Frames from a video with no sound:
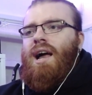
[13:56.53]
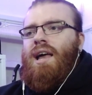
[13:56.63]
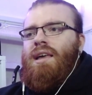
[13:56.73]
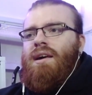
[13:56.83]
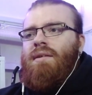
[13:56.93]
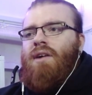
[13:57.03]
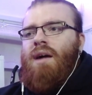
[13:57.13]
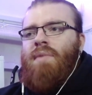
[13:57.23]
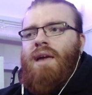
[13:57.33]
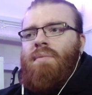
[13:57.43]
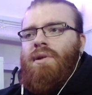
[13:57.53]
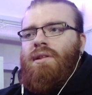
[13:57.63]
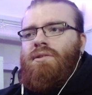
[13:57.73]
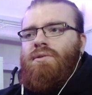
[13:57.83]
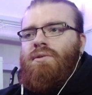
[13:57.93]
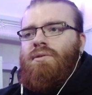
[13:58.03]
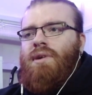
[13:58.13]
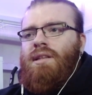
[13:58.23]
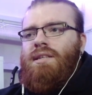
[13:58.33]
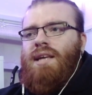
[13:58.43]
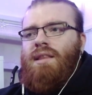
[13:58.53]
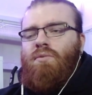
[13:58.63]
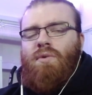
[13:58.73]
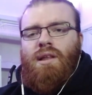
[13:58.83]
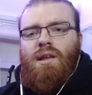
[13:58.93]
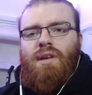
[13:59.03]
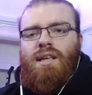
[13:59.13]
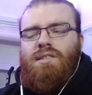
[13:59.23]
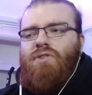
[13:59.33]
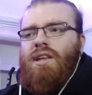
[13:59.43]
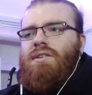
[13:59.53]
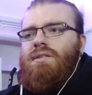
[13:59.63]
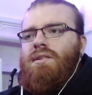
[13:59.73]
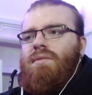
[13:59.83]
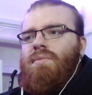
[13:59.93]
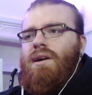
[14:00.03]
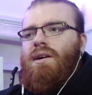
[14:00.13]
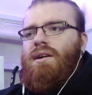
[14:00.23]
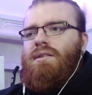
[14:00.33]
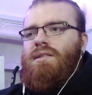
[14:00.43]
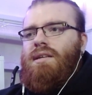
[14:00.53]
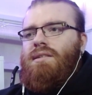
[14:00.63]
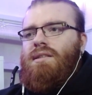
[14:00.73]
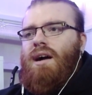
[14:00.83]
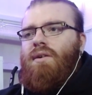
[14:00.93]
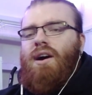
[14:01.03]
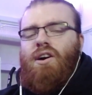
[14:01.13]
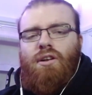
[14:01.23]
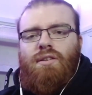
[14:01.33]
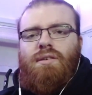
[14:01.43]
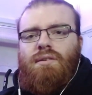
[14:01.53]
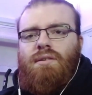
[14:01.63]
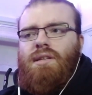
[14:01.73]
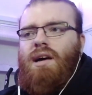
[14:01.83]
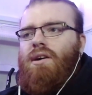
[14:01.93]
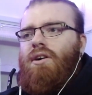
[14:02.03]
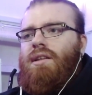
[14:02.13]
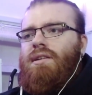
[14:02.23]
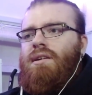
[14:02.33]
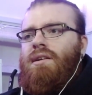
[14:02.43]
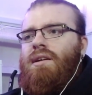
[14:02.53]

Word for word: I, I know I'm able to understand, you know, his greatness. Because yes, now I got, now I got it.